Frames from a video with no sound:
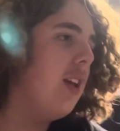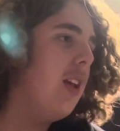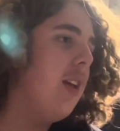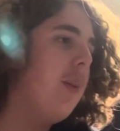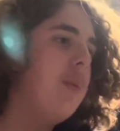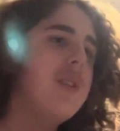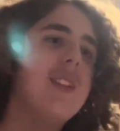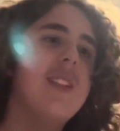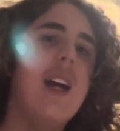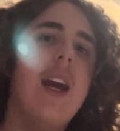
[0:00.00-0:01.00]
It was a
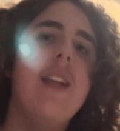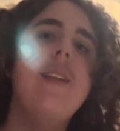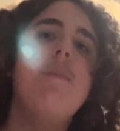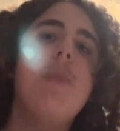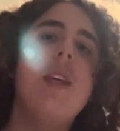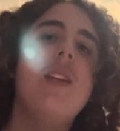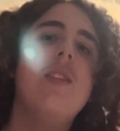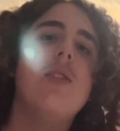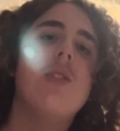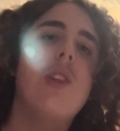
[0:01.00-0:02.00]
tiny bit
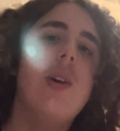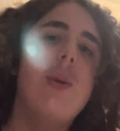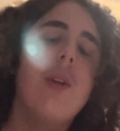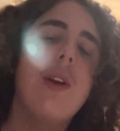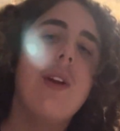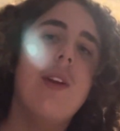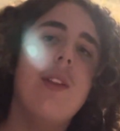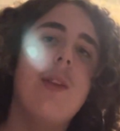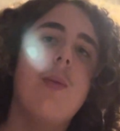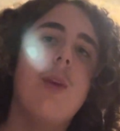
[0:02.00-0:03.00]
slower
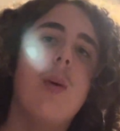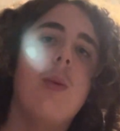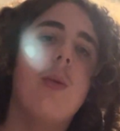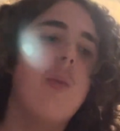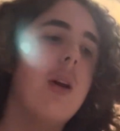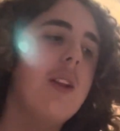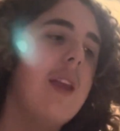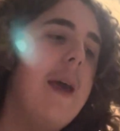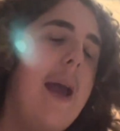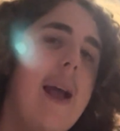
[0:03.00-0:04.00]
than what
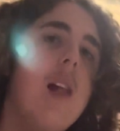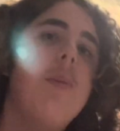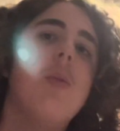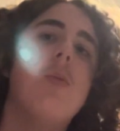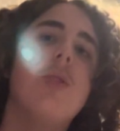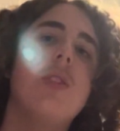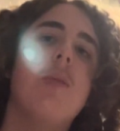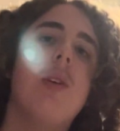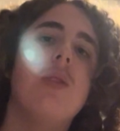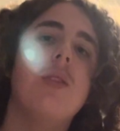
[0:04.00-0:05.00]
the album was
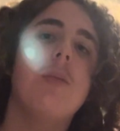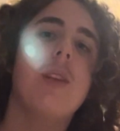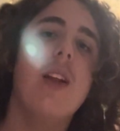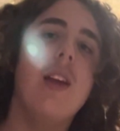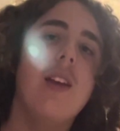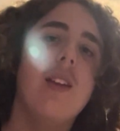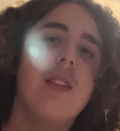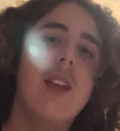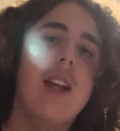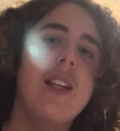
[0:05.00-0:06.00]
supposed to play
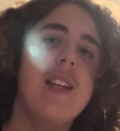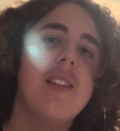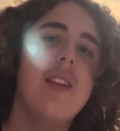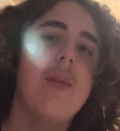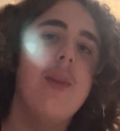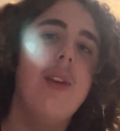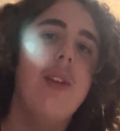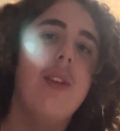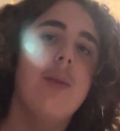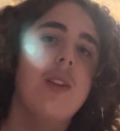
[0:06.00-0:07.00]
that I tested it with.
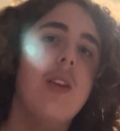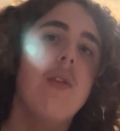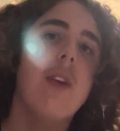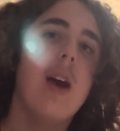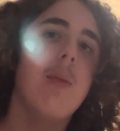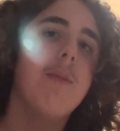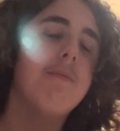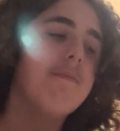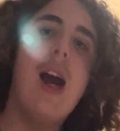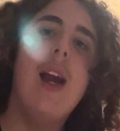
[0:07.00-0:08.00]
It was a different album.
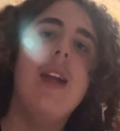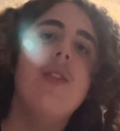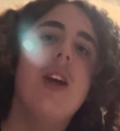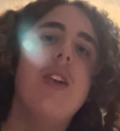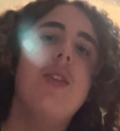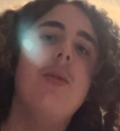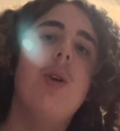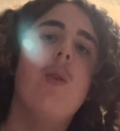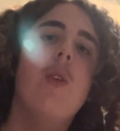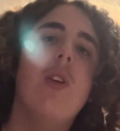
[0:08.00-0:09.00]
I tried to
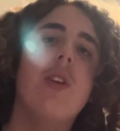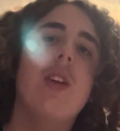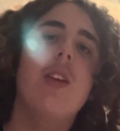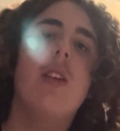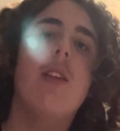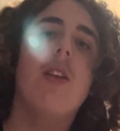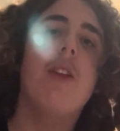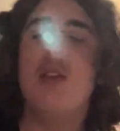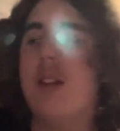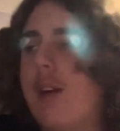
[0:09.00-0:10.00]
overlook it and thought
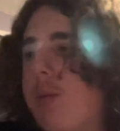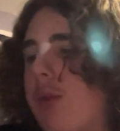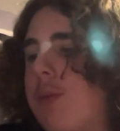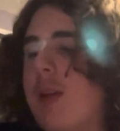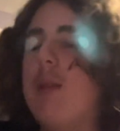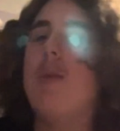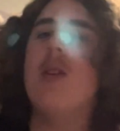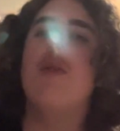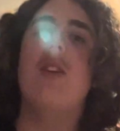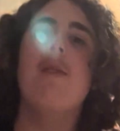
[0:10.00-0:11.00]
that it wouldn't make
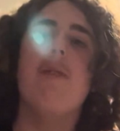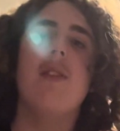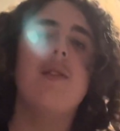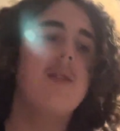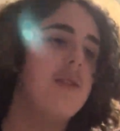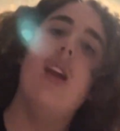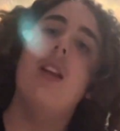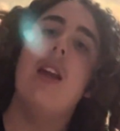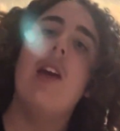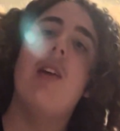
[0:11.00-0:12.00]
much of a difference. And
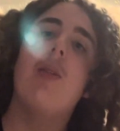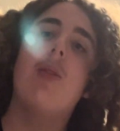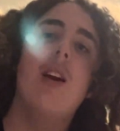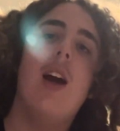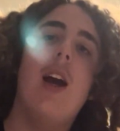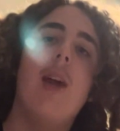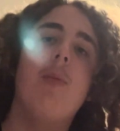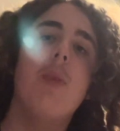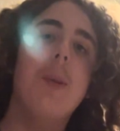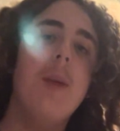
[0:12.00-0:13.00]
now I'm
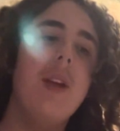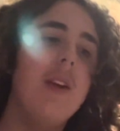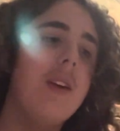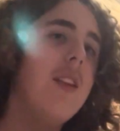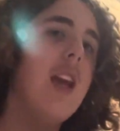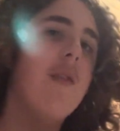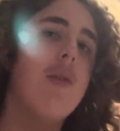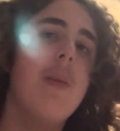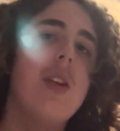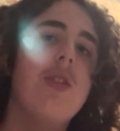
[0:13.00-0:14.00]
ripping the
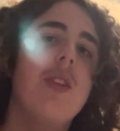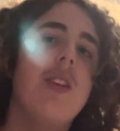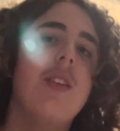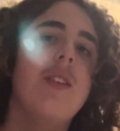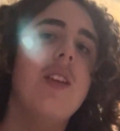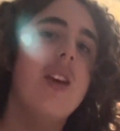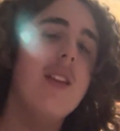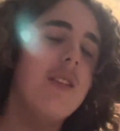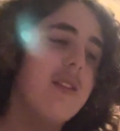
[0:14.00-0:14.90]
aforementioned cassette,